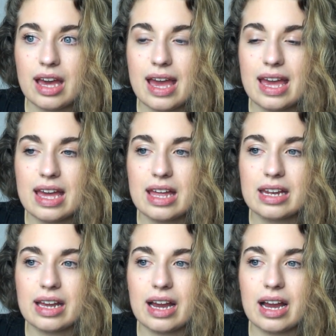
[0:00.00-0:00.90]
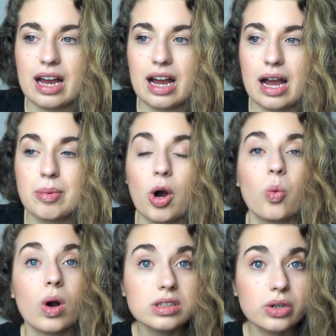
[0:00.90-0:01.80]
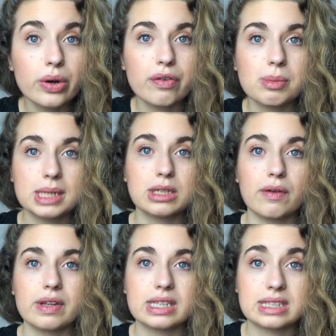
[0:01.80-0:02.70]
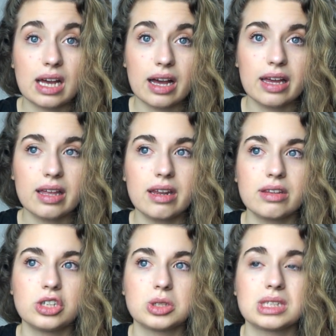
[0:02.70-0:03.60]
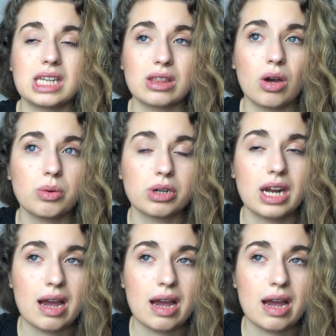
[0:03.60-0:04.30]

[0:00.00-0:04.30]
and I bought 1 donut for myself on the side just because I thought we were gonna